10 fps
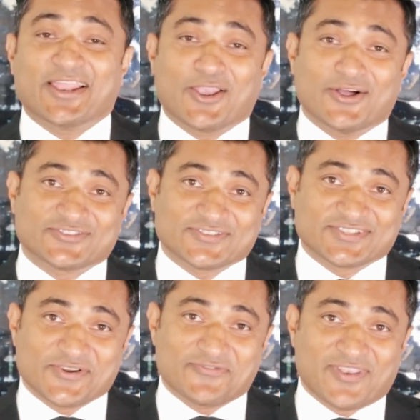and lots of
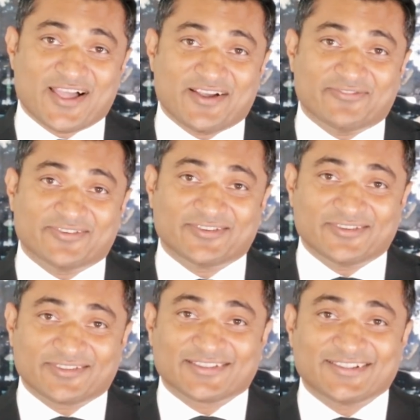self-love.
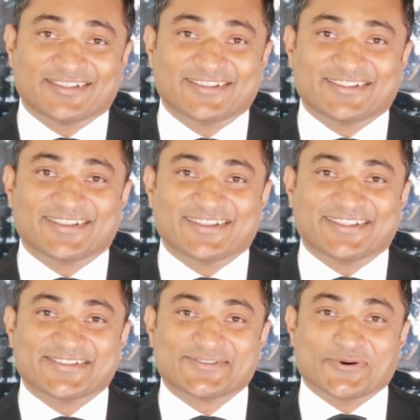
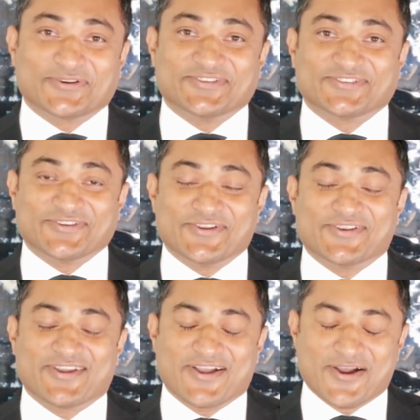Talk to you
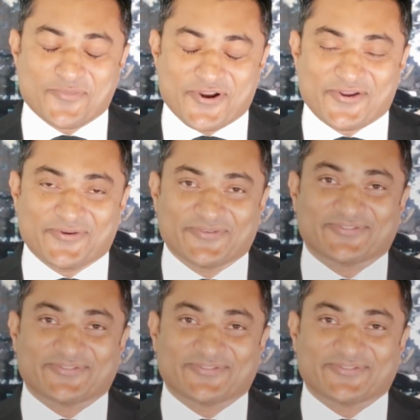soon. I'm Ro.